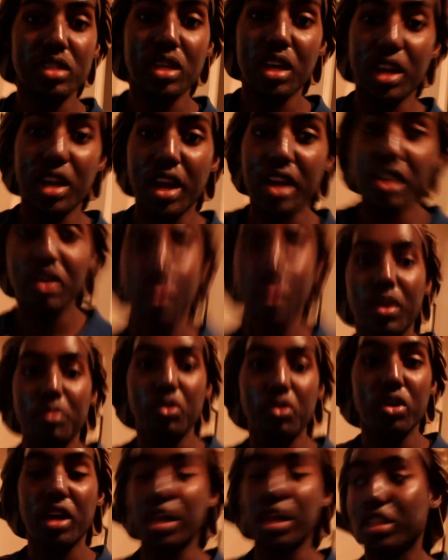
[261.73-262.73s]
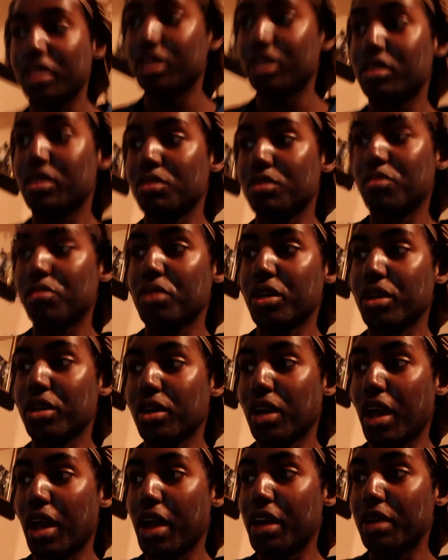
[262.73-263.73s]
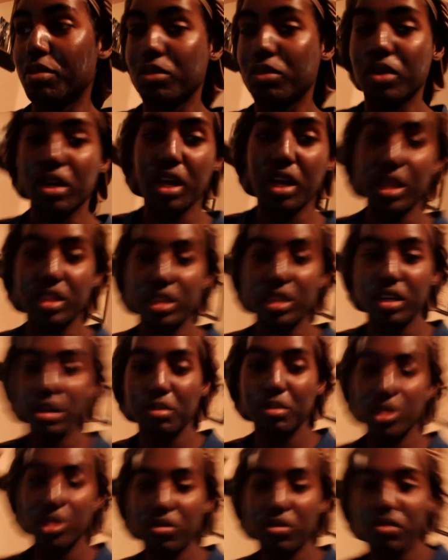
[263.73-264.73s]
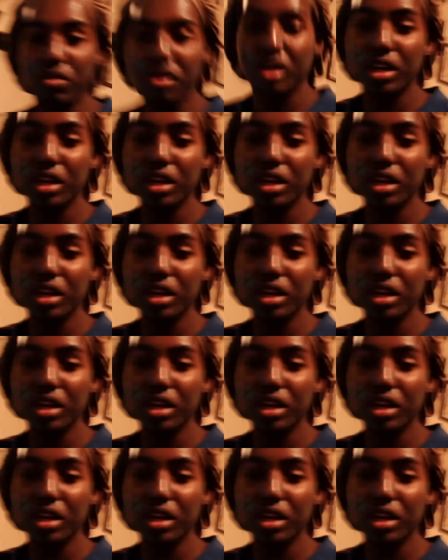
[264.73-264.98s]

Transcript: once again, I know I'm going to have to get some better light, and I'm going to have to get me a